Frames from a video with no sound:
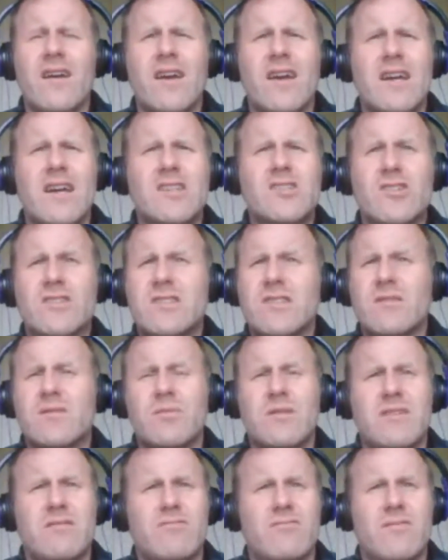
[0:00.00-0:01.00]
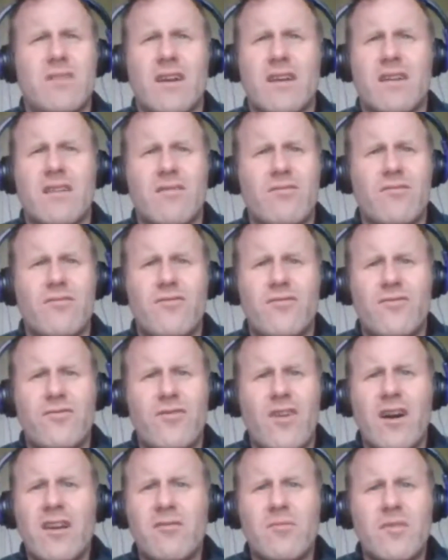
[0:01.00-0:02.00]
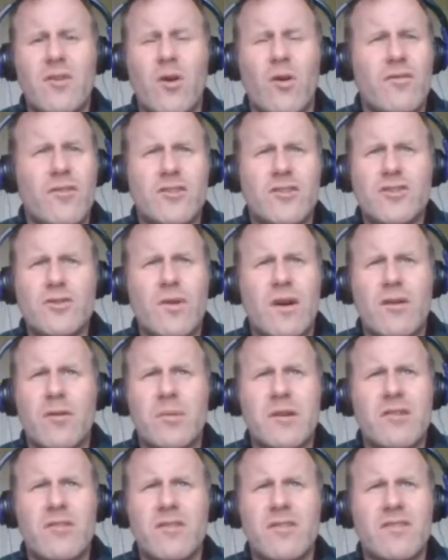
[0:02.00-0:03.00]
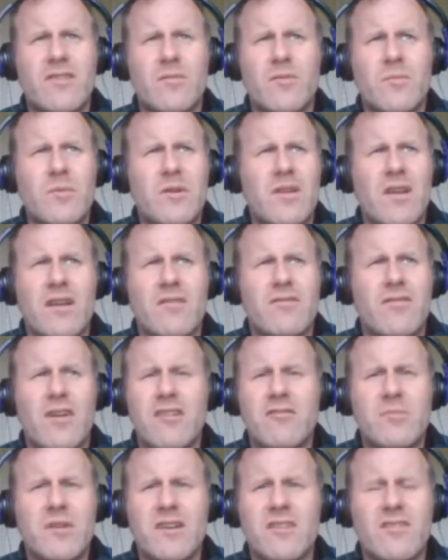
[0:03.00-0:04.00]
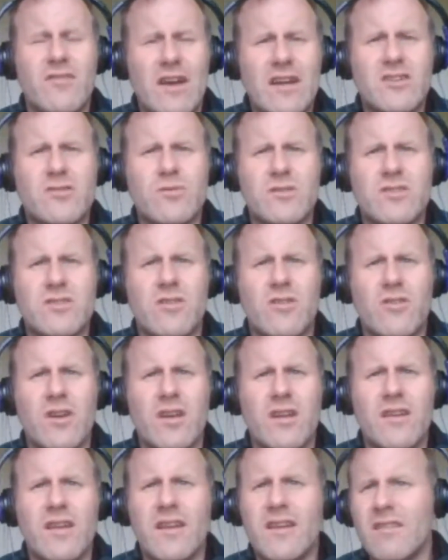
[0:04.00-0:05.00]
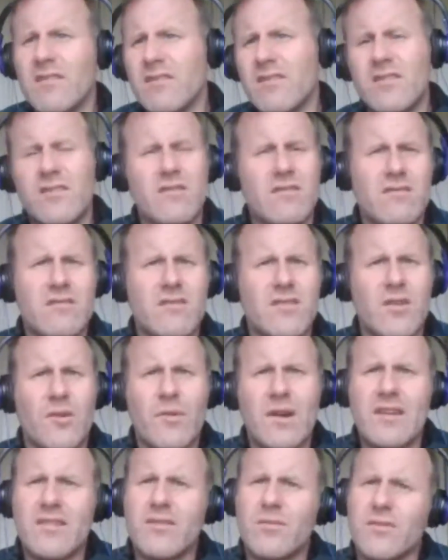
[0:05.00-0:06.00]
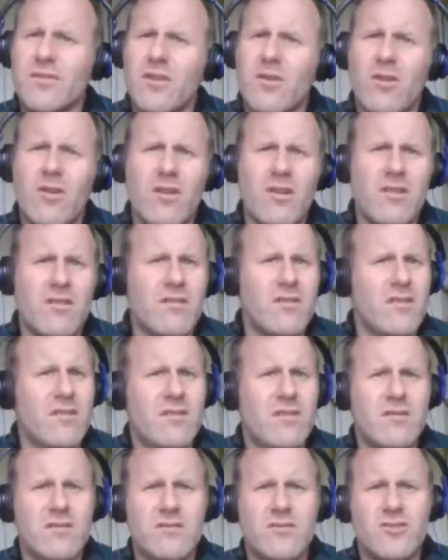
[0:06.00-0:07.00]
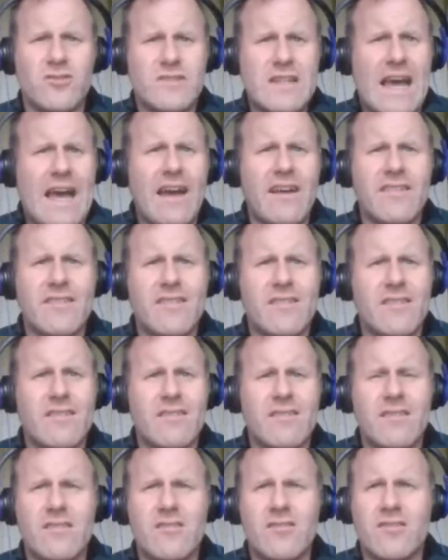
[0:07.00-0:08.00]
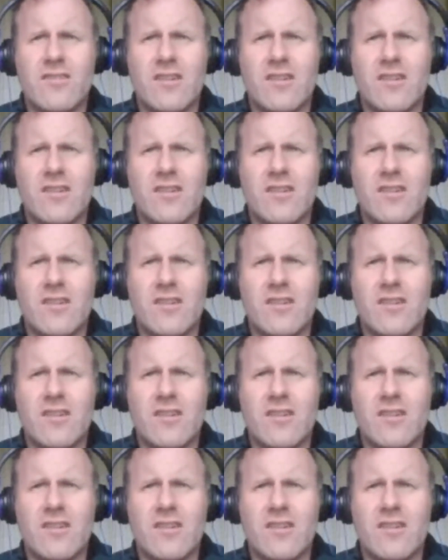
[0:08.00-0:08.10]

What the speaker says: it just seemed to be like 2 hour periods seemed to be like 5 minutes of actual talking. Then the rest was all just ads, just